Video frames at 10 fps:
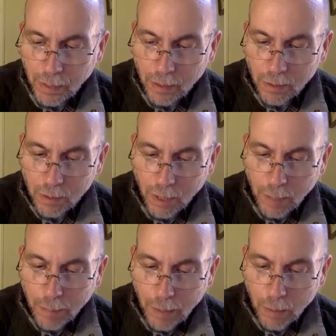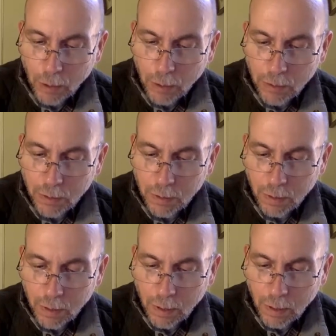It is not powerless,
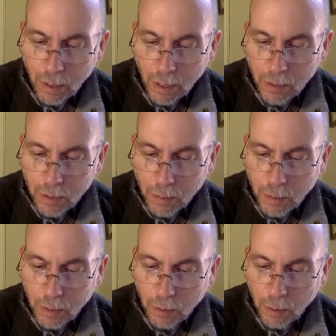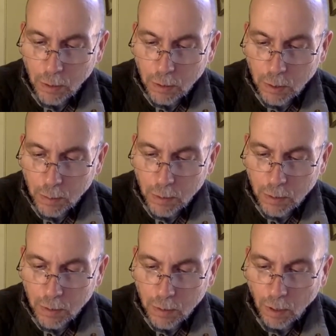and subject to the
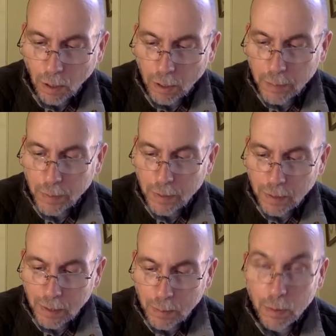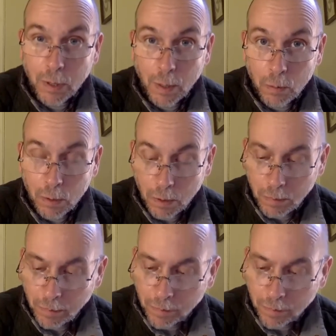disturbances caused by sense perception.